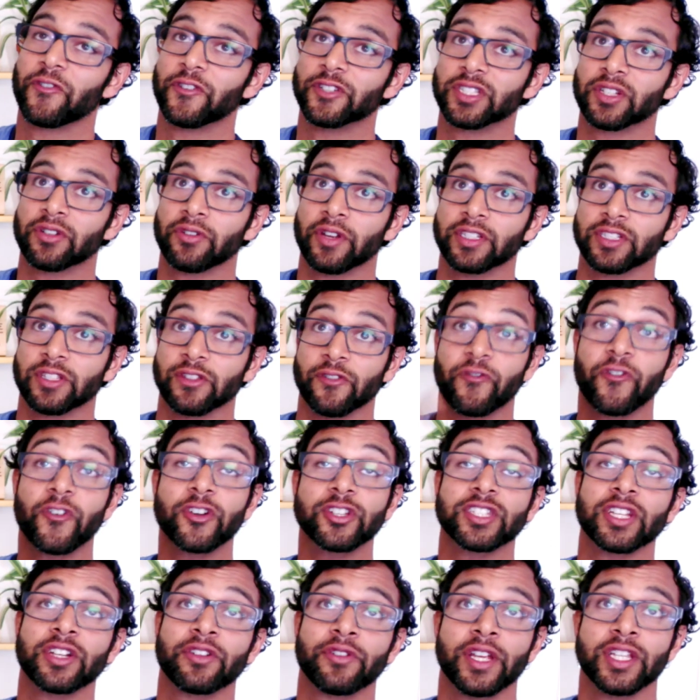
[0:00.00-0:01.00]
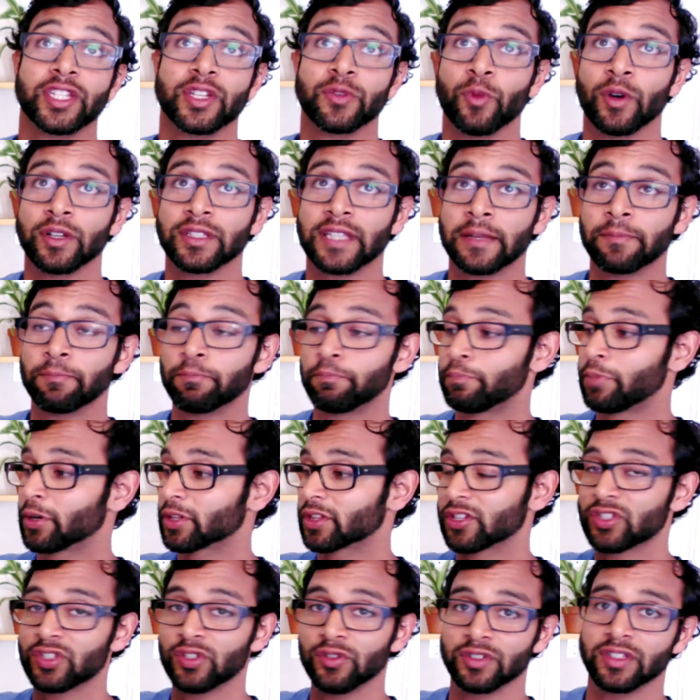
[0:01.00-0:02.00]
the first iteration. The first iteration was I put
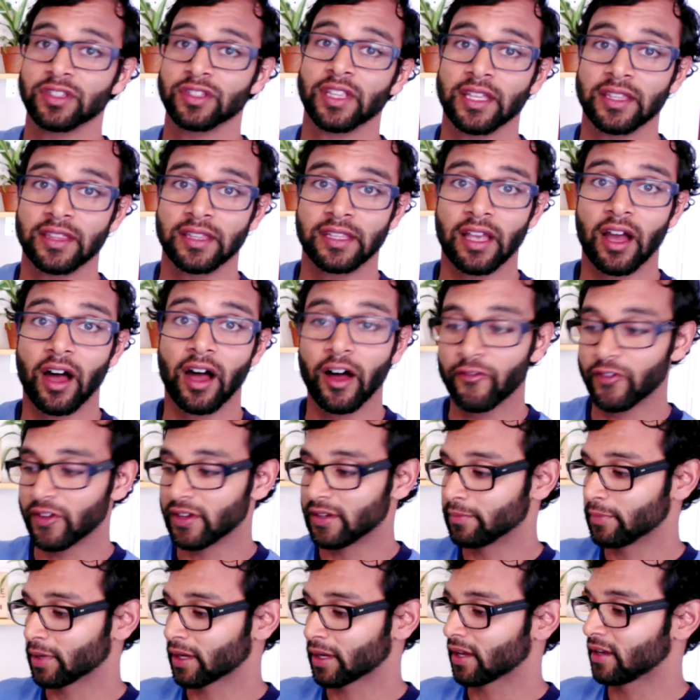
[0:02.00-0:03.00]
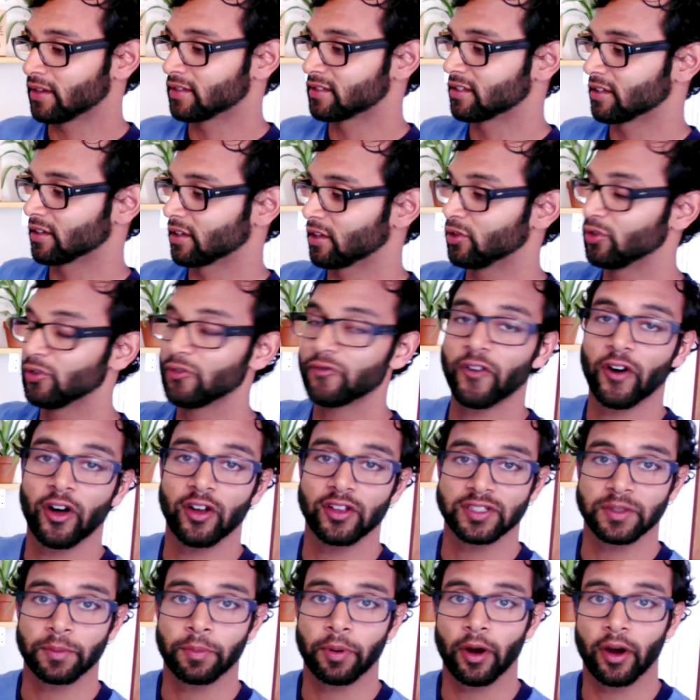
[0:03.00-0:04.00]
the shoes in the oven because the glue
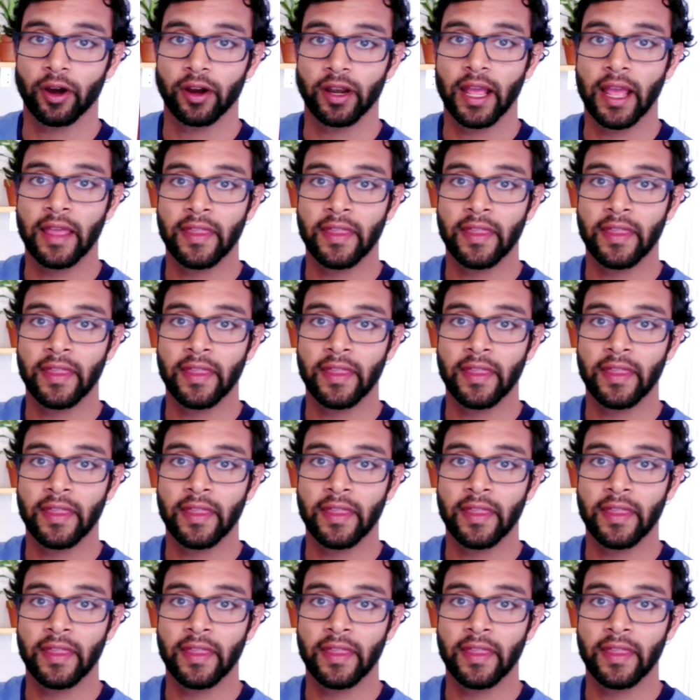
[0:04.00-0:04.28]
falls apart,